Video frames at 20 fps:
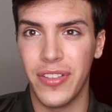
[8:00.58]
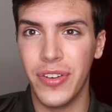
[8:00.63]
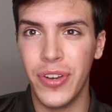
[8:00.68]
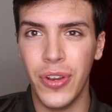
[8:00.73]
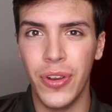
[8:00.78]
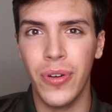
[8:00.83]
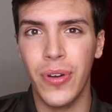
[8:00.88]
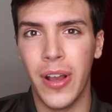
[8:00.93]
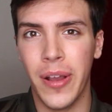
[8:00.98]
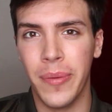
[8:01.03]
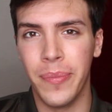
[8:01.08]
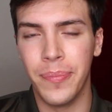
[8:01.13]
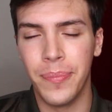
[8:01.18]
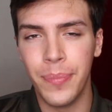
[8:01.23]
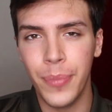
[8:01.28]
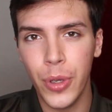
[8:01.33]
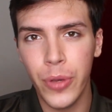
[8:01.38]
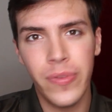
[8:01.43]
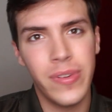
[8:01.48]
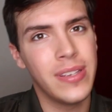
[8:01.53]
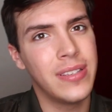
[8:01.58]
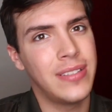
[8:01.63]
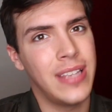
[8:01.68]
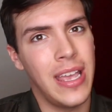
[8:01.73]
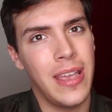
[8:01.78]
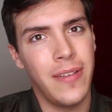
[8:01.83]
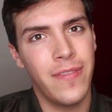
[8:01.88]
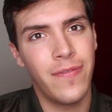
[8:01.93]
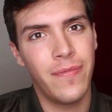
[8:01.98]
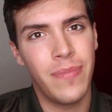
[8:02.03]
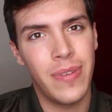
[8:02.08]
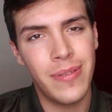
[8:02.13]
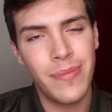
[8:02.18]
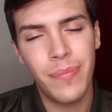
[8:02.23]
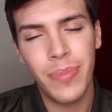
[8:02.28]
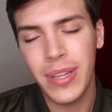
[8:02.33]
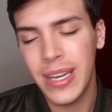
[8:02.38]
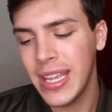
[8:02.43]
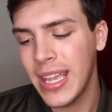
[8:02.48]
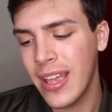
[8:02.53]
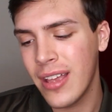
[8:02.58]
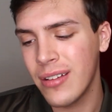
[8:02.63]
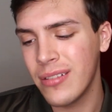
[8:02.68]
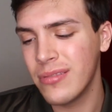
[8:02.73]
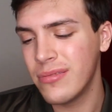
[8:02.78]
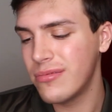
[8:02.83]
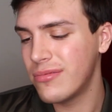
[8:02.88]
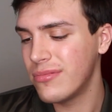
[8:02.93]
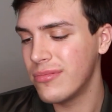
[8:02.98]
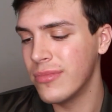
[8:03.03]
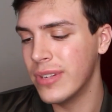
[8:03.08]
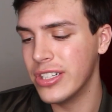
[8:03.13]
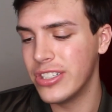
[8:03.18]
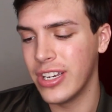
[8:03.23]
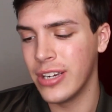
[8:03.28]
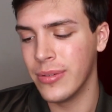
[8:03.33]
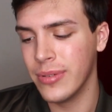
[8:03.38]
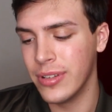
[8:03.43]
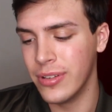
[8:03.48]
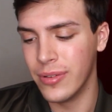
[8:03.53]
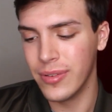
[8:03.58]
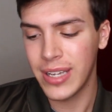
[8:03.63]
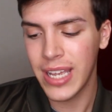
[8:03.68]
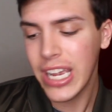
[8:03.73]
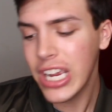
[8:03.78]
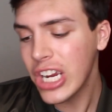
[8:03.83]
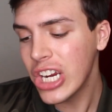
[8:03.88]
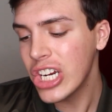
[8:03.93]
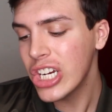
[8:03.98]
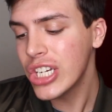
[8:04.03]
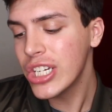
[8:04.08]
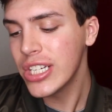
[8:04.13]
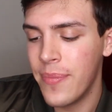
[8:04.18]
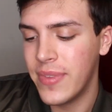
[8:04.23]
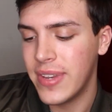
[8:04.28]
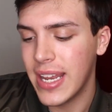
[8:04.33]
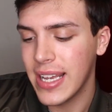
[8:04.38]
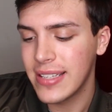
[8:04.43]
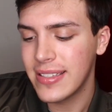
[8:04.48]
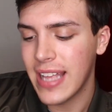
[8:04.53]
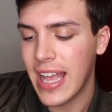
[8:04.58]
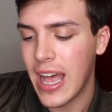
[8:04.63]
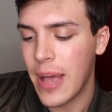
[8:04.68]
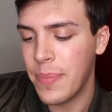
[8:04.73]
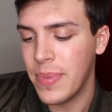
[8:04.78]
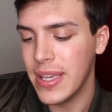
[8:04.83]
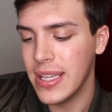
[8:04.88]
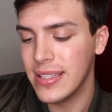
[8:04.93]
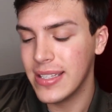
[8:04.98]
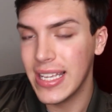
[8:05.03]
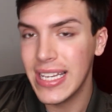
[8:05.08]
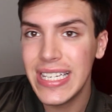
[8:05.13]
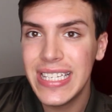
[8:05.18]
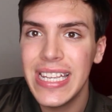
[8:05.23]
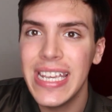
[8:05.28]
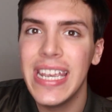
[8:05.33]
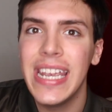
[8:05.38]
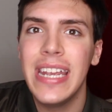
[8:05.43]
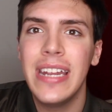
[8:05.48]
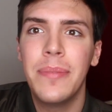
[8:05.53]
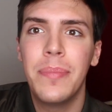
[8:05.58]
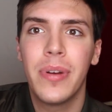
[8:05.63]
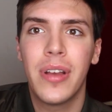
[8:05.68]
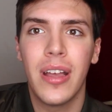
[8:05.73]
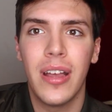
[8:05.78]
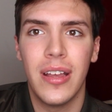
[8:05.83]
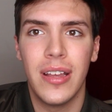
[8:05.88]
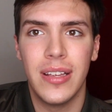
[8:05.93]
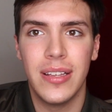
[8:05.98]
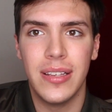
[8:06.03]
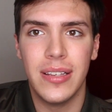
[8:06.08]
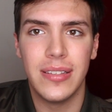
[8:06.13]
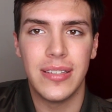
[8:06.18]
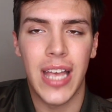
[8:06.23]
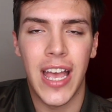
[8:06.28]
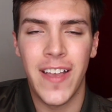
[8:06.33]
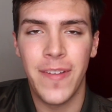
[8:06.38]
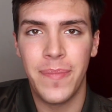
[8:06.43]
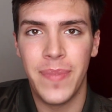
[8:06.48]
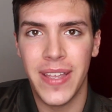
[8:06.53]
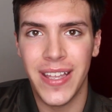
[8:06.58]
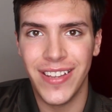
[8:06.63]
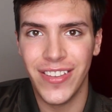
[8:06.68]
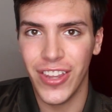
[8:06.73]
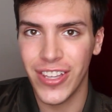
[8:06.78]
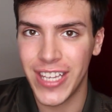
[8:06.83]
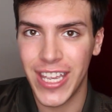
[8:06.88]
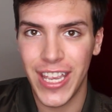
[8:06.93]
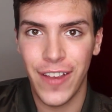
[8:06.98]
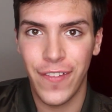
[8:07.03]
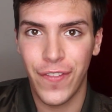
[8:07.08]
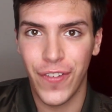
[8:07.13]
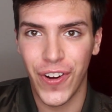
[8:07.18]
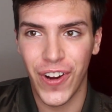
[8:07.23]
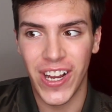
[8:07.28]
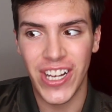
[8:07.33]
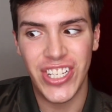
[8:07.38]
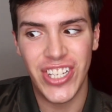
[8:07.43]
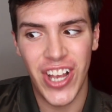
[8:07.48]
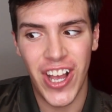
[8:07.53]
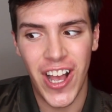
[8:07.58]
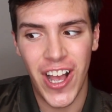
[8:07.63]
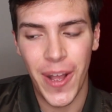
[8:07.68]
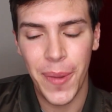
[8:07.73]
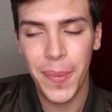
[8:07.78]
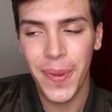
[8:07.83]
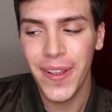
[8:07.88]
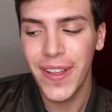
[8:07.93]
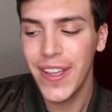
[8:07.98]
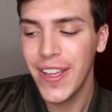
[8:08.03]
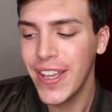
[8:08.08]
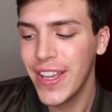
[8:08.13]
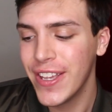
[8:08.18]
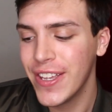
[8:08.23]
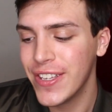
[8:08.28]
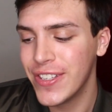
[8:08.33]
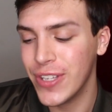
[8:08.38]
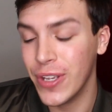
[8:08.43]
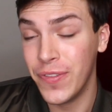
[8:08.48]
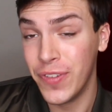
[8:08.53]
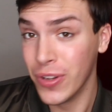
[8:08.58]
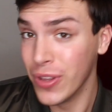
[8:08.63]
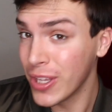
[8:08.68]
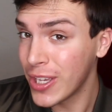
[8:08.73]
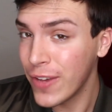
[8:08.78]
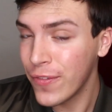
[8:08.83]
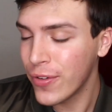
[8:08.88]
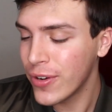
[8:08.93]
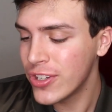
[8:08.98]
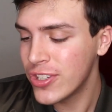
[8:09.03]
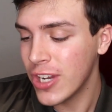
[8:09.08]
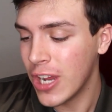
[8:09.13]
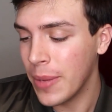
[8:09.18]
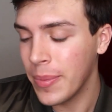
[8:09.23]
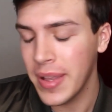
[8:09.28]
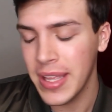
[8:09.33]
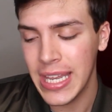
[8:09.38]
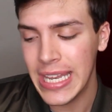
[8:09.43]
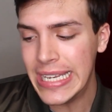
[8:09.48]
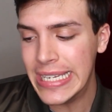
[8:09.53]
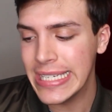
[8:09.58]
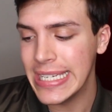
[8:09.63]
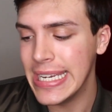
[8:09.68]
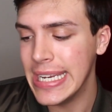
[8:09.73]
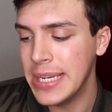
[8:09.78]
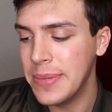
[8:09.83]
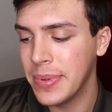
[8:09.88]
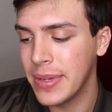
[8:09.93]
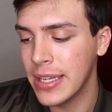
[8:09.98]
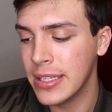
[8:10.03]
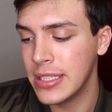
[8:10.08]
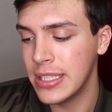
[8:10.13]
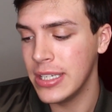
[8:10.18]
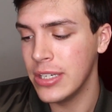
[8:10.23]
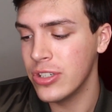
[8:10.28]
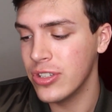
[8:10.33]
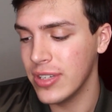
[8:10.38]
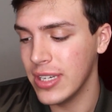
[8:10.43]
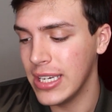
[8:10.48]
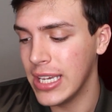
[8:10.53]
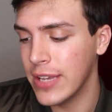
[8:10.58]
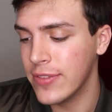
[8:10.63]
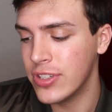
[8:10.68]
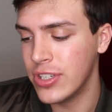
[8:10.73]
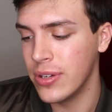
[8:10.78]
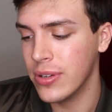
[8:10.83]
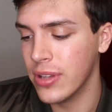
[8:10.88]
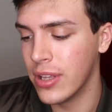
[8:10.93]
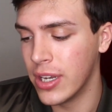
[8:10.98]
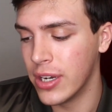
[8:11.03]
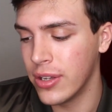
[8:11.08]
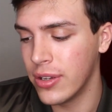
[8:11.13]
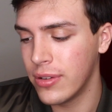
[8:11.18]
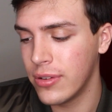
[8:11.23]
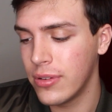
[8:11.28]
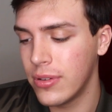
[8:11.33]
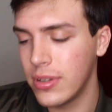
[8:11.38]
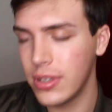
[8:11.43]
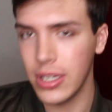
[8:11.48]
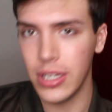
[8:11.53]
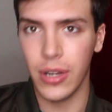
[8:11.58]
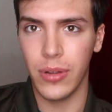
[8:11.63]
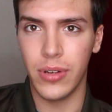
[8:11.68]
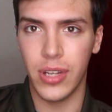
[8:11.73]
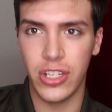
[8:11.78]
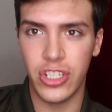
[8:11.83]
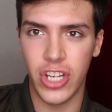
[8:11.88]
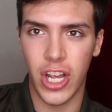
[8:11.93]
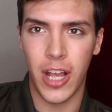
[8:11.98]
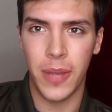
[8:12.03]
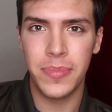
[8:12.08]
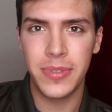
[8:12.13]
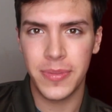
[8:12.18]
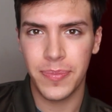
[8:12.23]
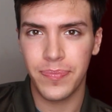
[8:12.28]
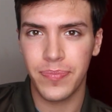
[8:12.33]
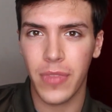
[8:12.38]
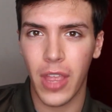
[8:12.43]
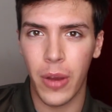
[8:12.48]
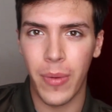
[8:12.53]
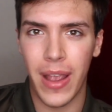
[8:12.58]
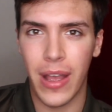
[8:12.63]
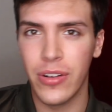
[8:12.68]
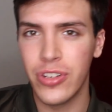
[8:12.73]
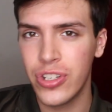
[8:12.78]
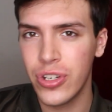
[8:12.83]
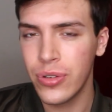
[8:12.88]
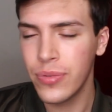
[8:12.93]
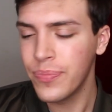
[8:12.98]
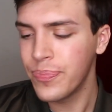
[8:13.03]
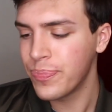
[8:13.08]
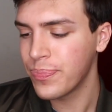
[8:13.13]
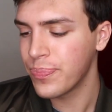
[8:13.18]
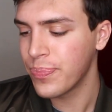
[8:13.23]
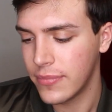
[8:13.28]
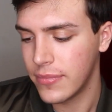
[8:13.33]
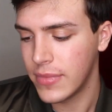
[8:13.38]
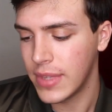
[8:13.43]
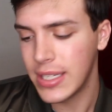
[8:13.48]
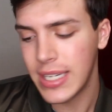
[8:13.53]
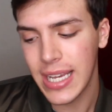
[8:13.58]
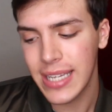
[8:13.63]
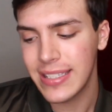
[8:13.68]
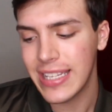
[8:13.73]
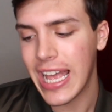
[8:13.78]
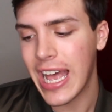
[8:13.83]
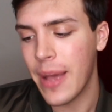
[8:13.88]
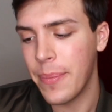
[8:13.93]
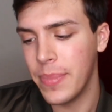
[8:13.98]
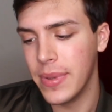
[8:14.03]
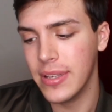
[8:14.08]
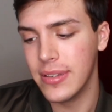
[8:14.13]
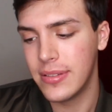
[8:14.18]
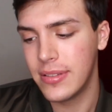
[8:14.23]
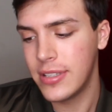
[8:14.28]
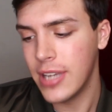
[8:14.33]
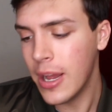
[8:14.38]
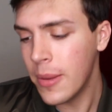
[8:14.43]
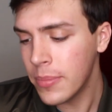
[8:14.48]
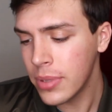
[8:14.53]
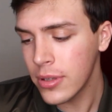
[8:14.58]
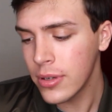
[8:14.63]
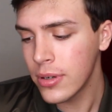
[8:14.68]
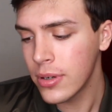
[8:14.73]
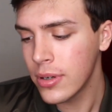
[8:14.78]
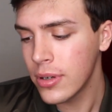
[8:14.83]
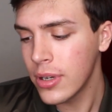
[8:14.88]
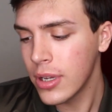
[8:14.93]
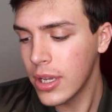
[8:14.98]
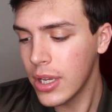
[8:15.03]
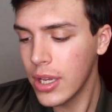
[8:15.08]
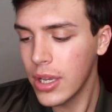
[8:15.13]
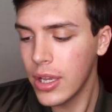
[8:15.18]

the new movies they've been putting out, which I really don't care. The next app is Indeed because I've been looking for a job. So if you're looking for a job, get Indeed because it usually gives you a lot of, good jobs around you. The next app is Tumblr,